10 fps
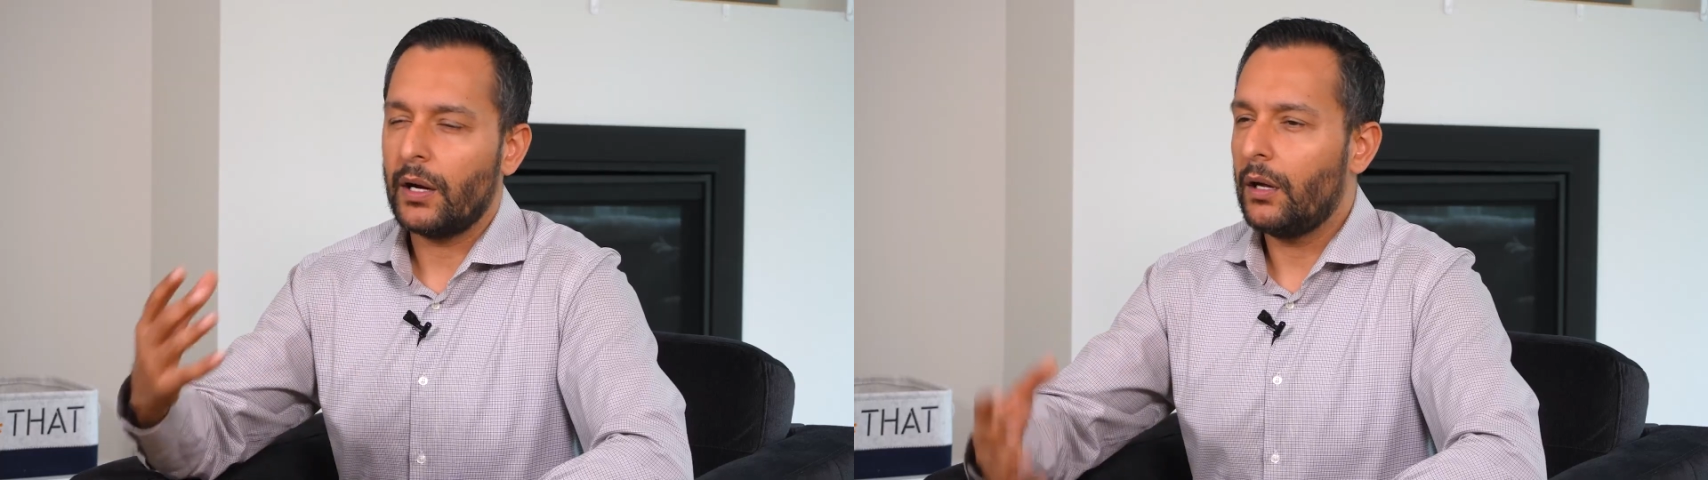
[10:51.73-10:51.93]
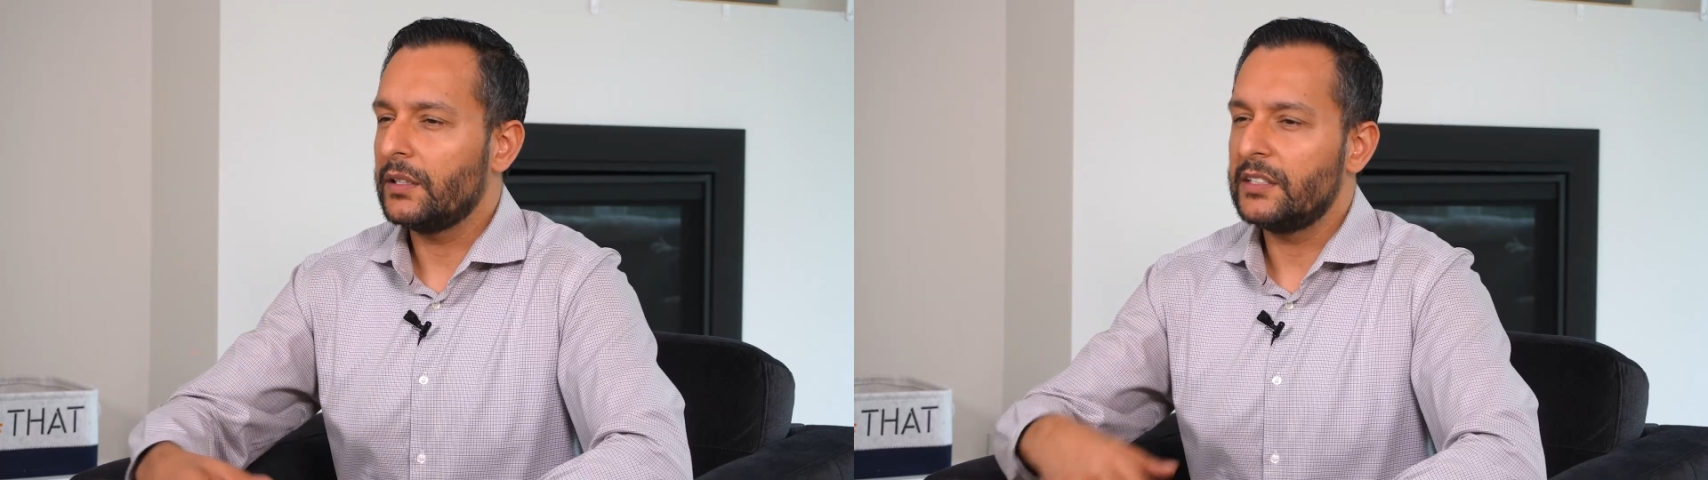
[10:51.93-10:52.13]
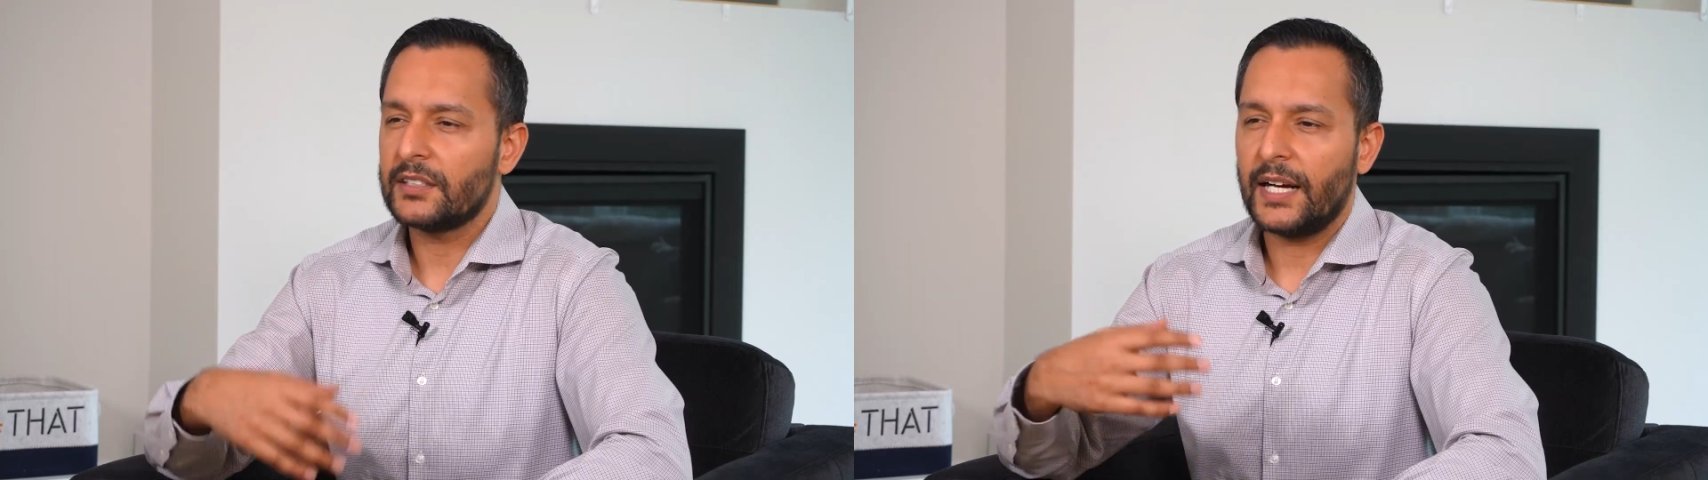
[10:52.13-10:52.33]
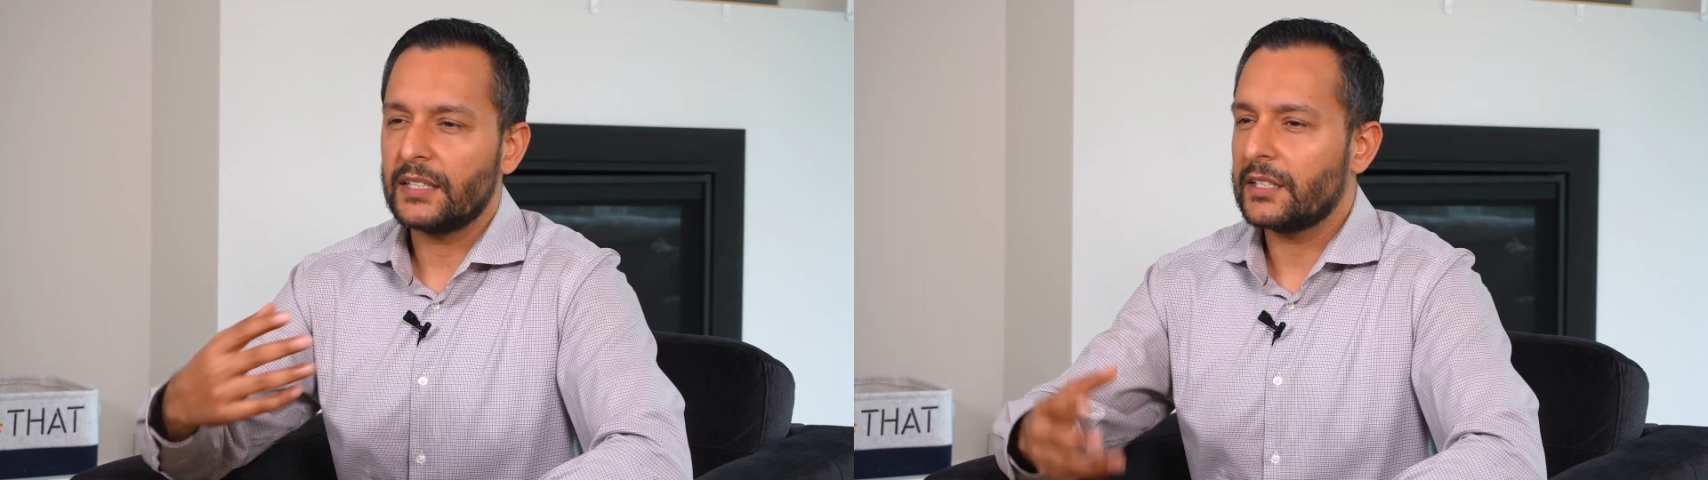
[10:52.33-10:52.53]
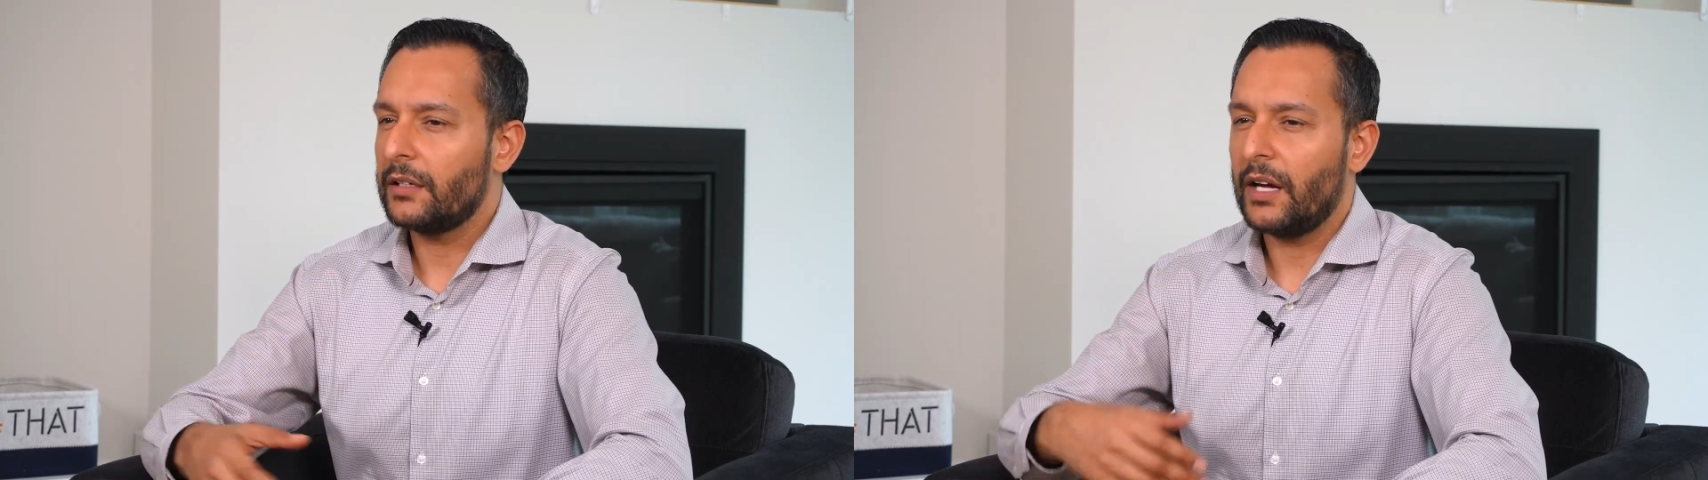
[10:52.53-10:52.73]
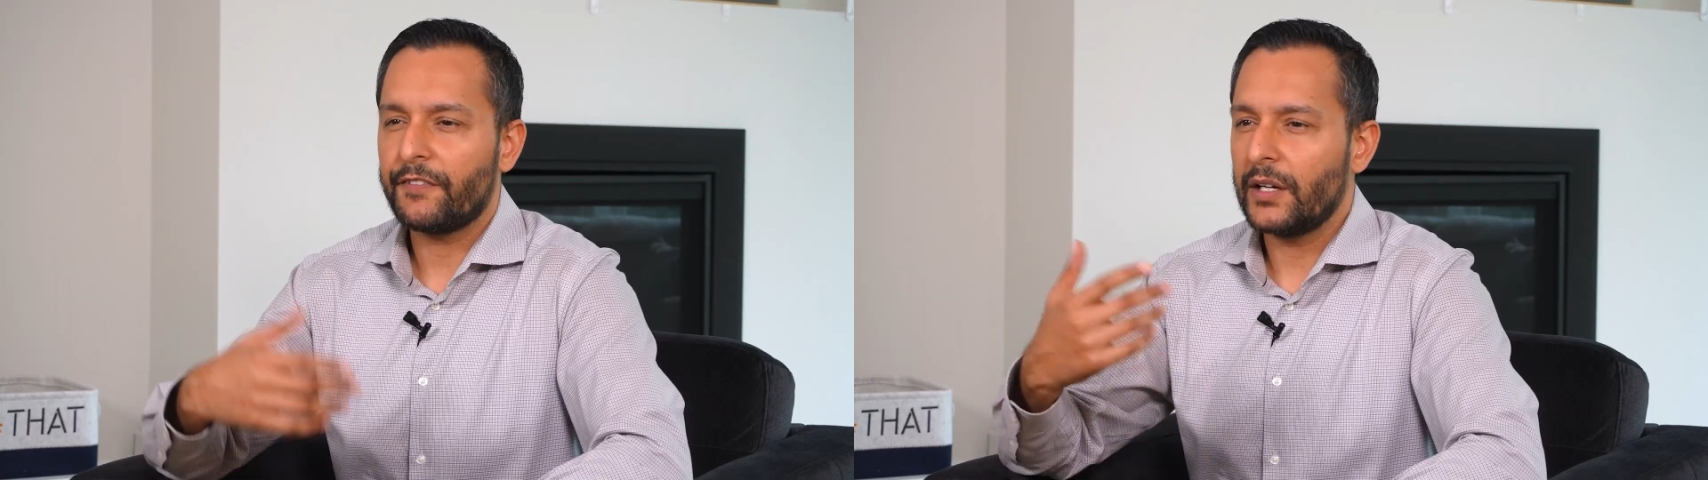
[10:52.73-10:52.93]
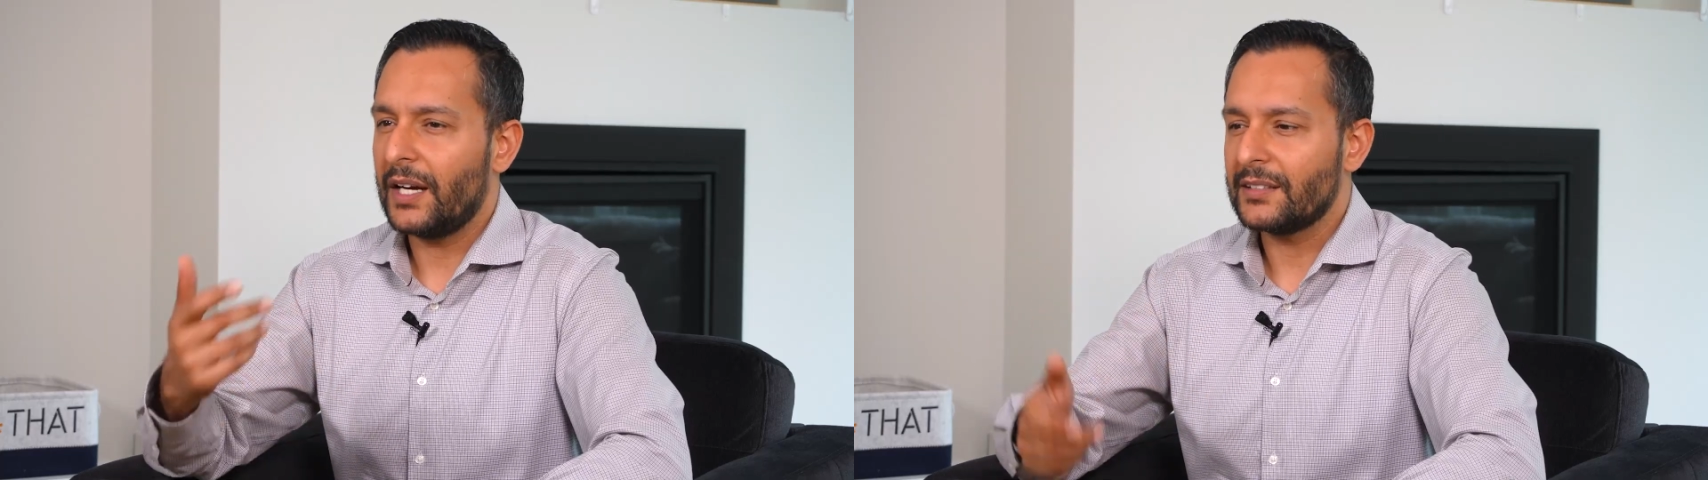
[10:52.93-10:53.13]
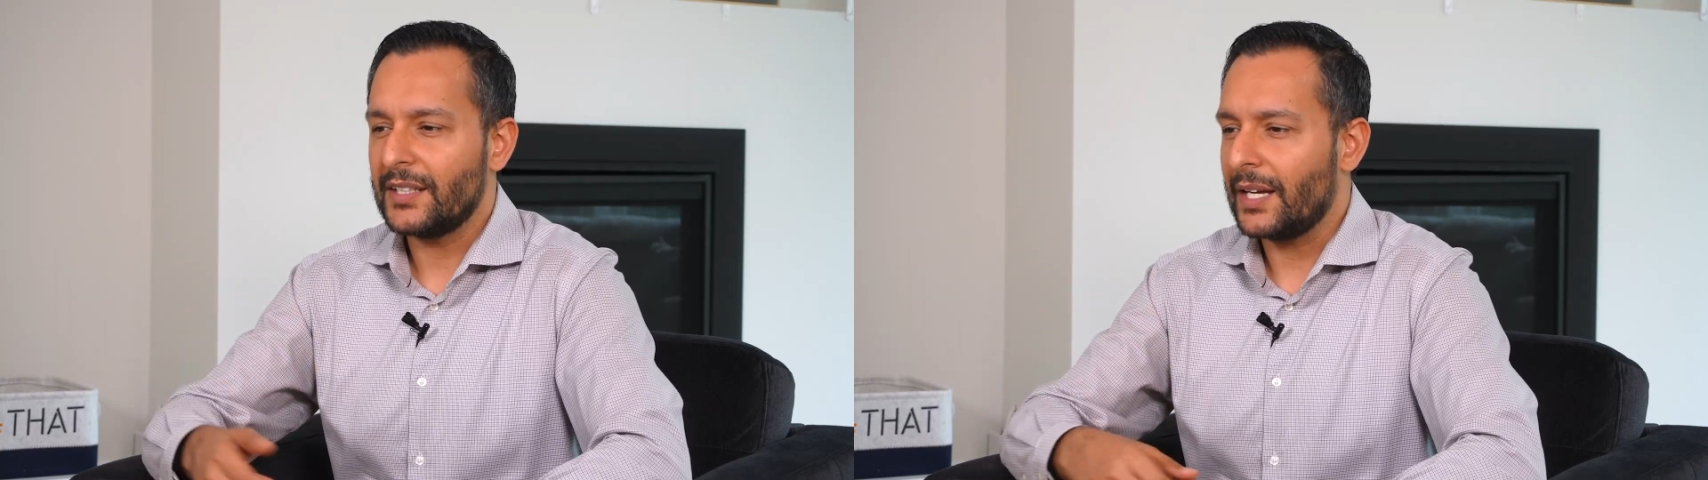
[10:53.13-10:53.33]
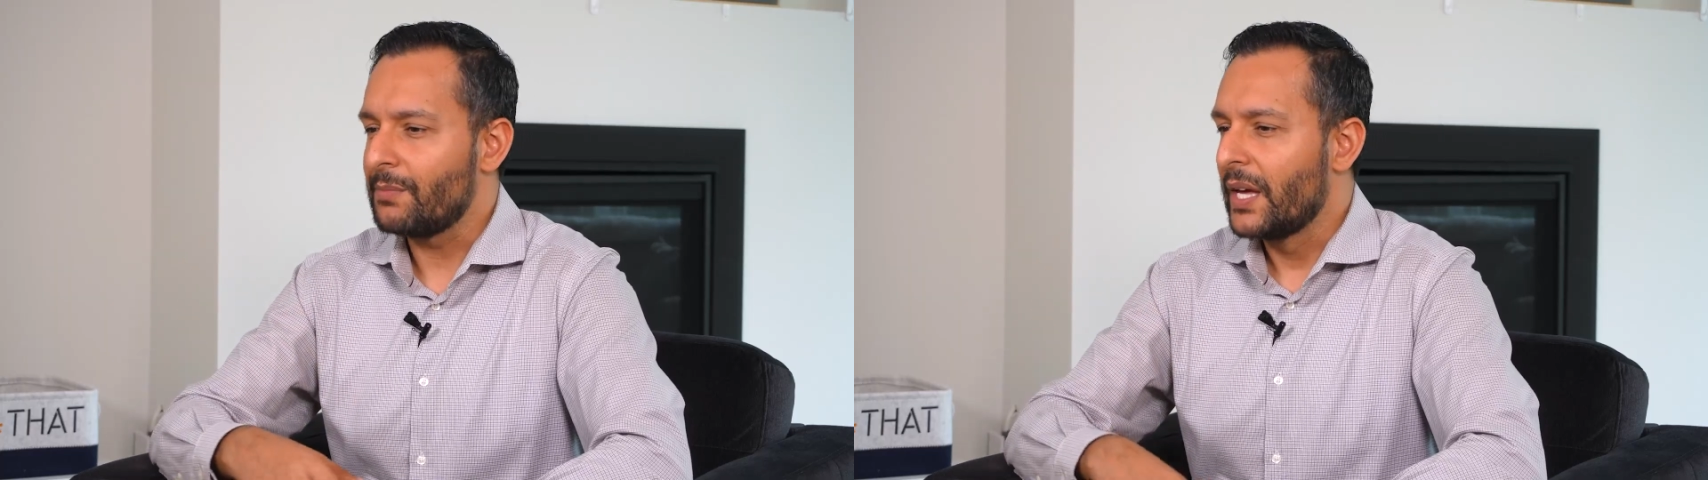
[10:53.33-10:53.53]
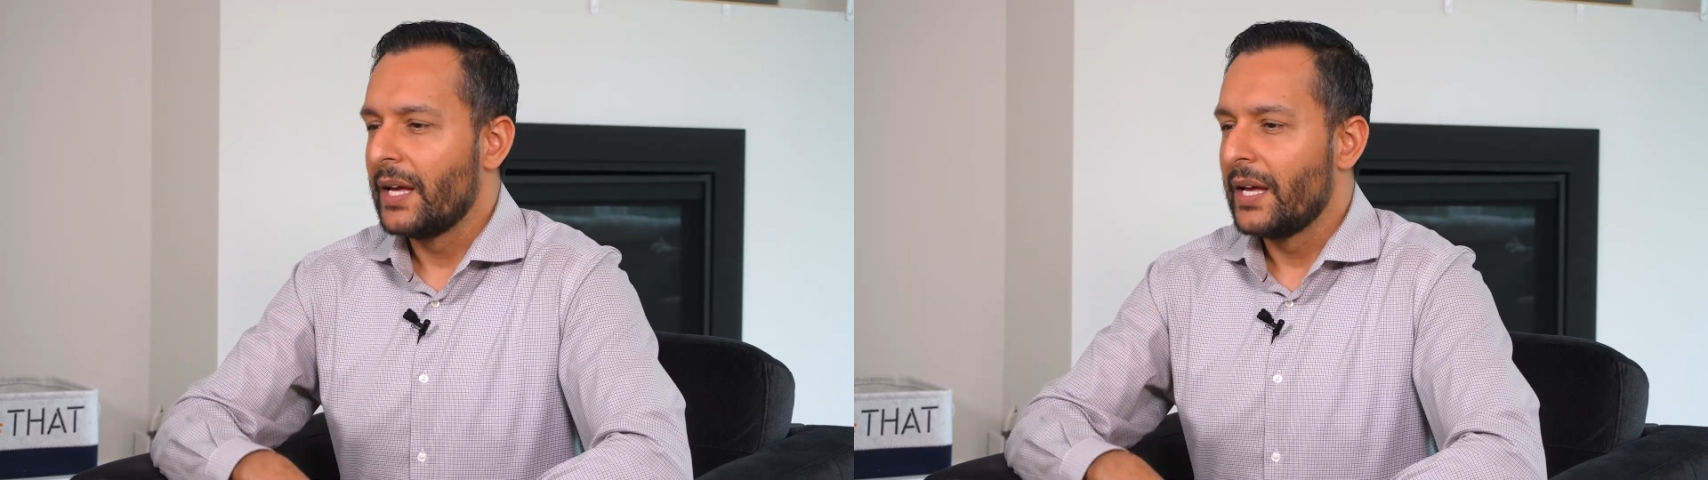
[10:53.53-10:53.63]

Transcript: all these stats. I forgot his name,